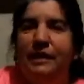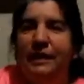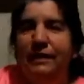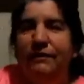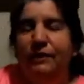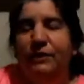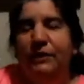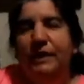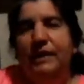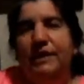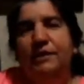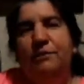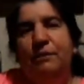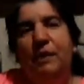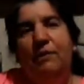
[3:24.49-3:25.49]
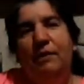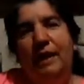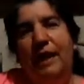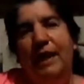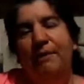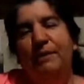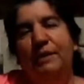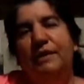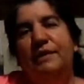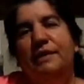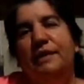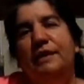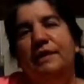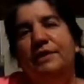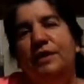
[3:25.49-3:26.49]
give you this but what happens
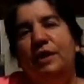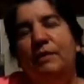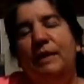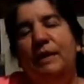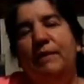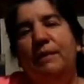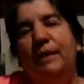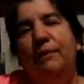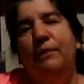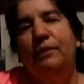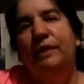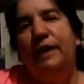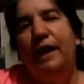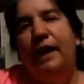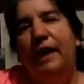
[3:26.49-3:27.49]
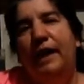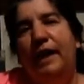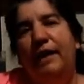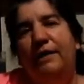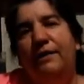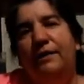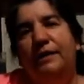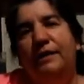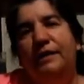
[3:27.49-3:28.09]
is so many people die out